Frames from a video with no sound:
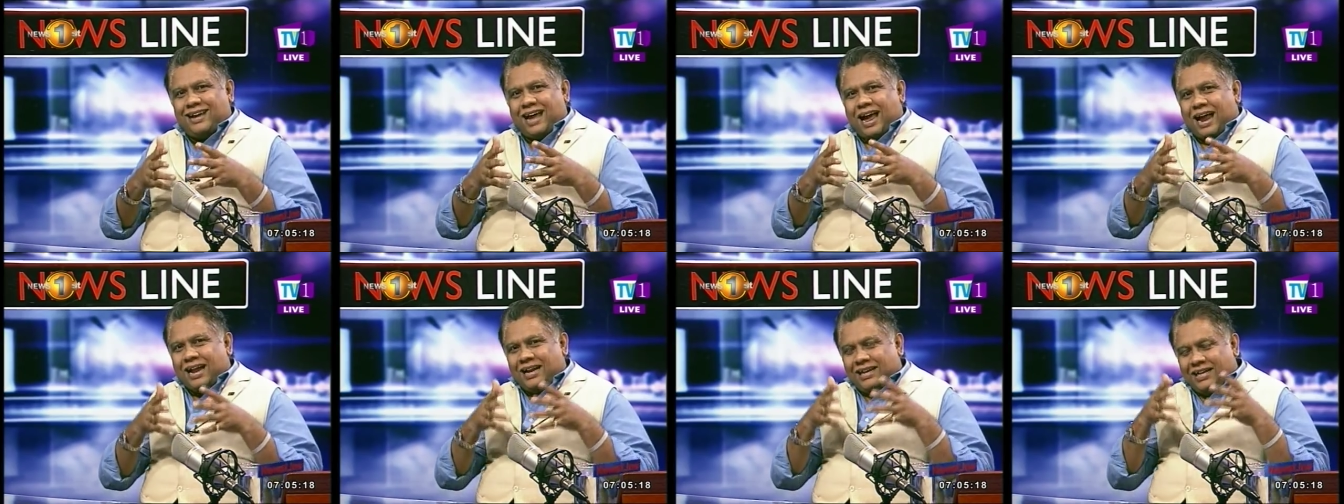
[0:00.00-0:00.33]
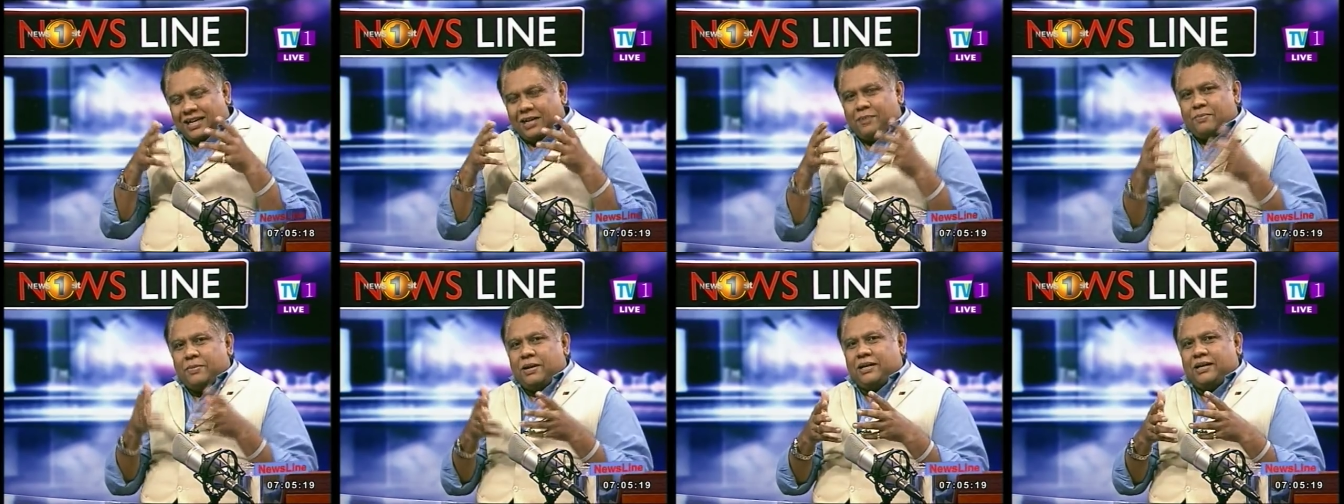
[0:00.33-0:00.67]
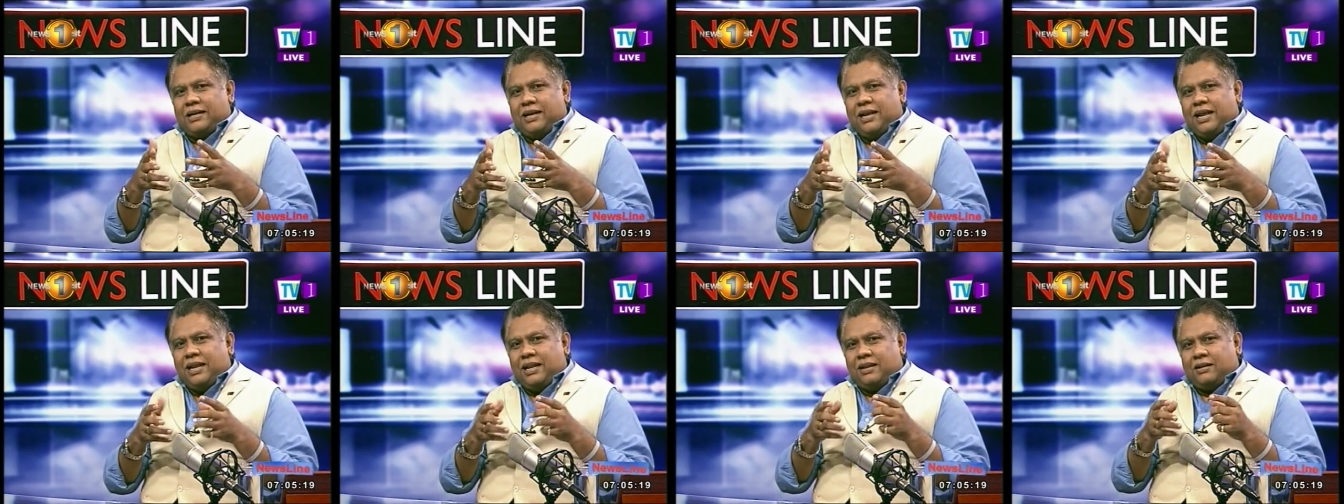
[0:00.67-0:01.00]

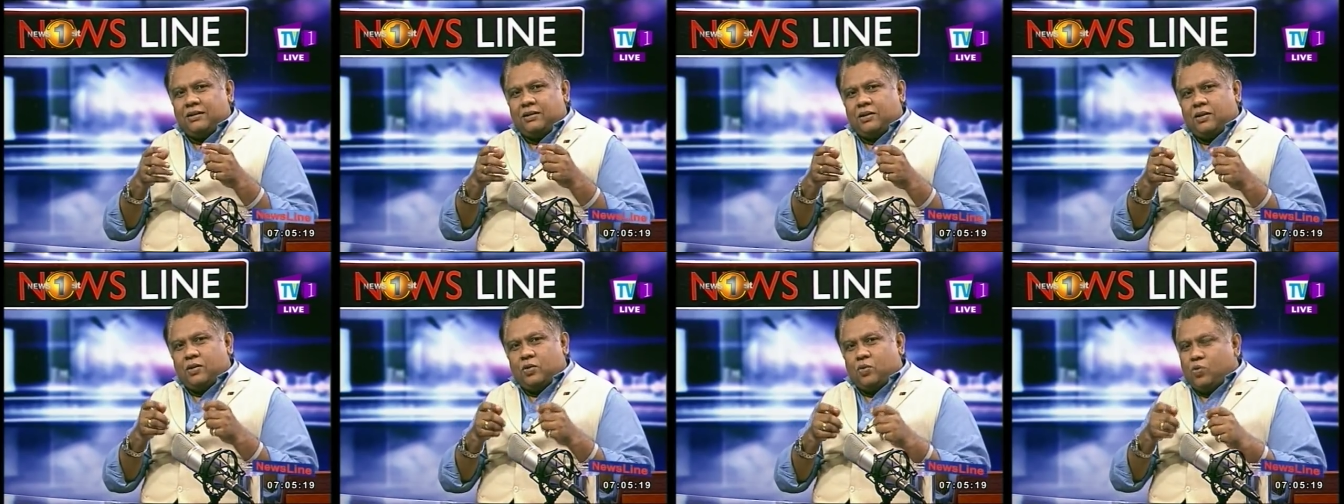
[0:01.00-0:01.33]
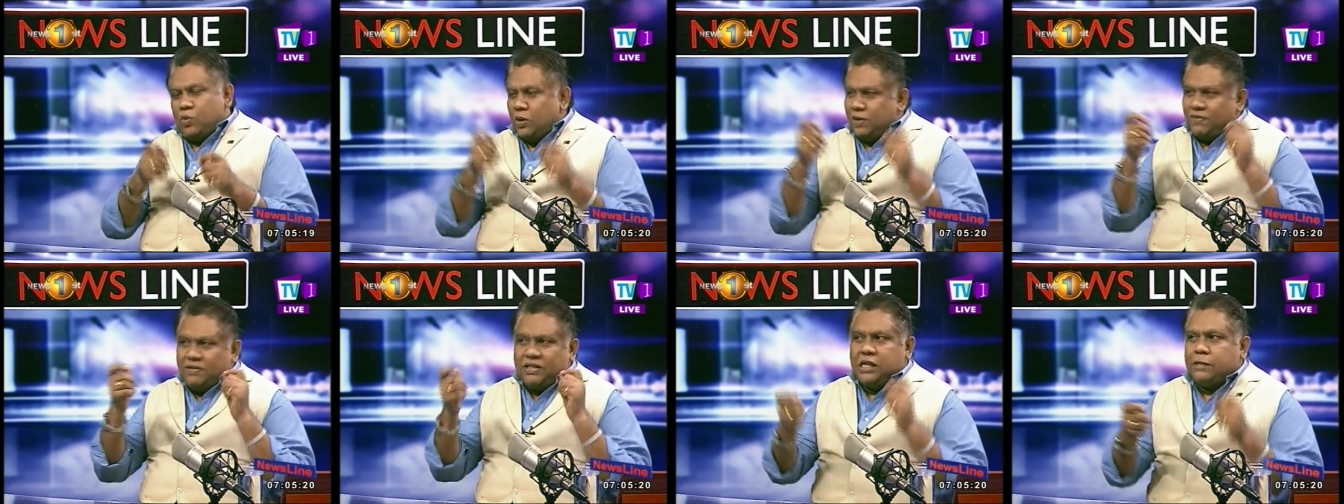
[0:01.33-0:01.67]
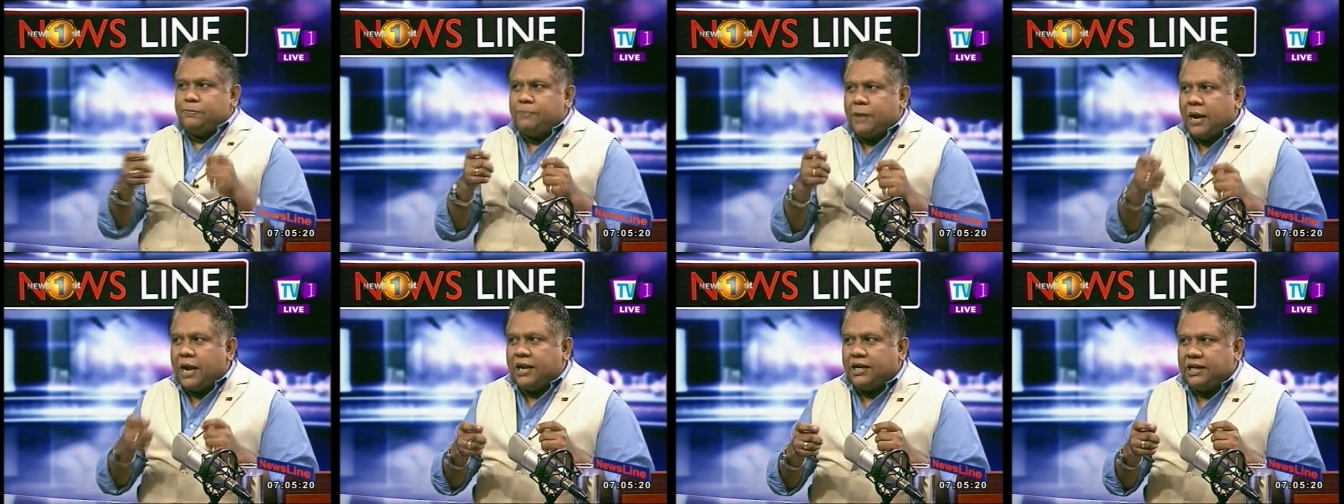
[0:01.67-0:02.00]
ultimately, whoever
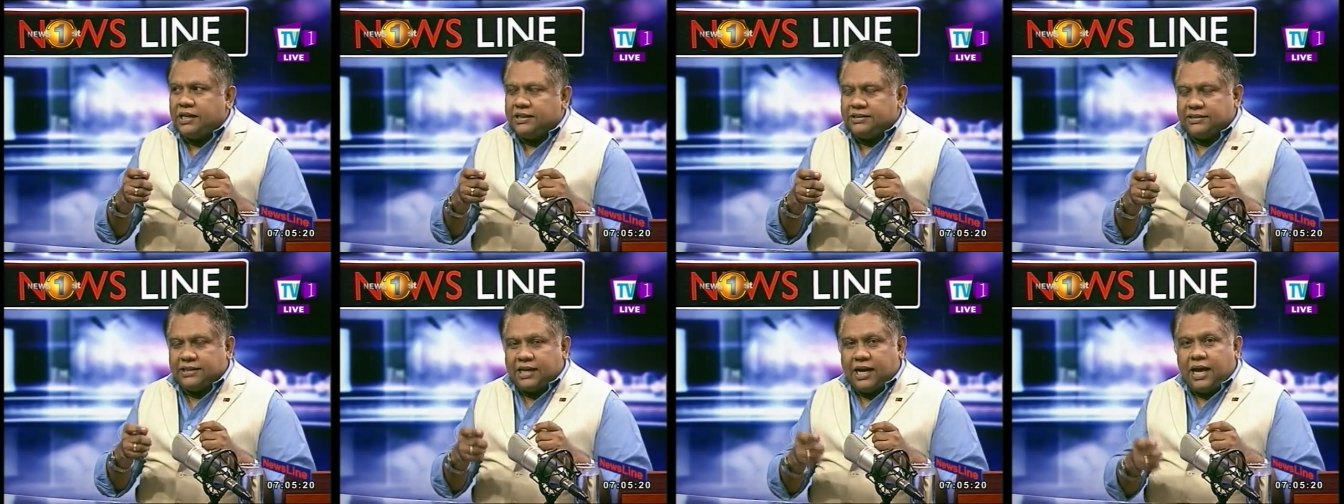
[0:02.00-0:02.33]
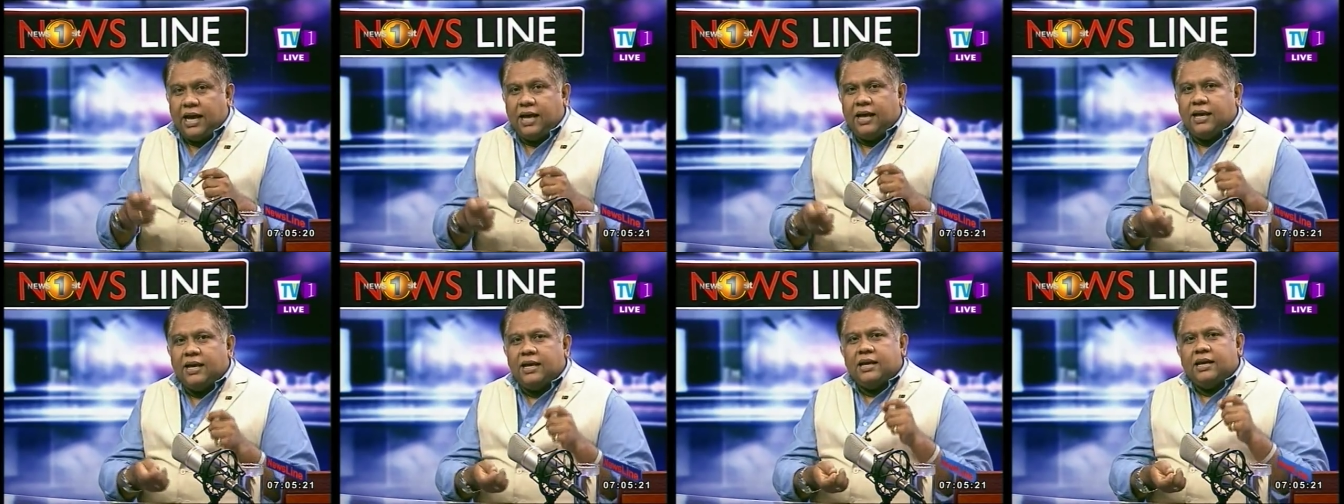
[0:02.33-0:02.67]
these parties are,